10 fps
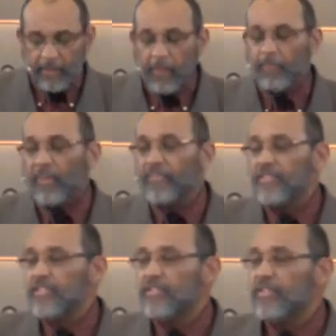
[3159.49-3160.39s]
My brothers
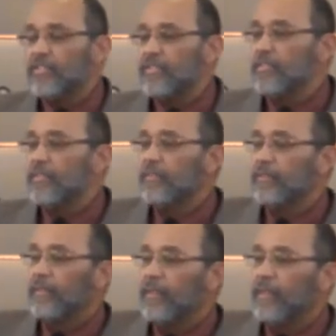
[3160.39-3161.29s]
and sisters,
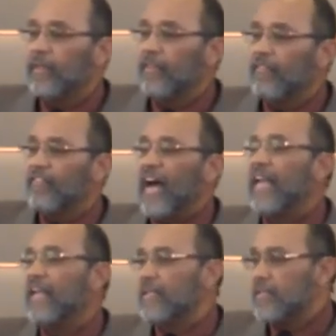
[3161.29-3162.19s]

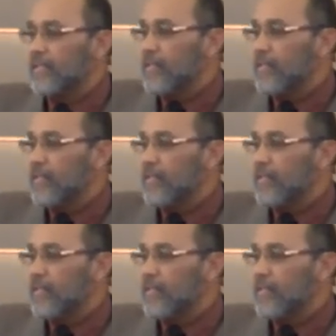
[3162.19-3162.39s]
violence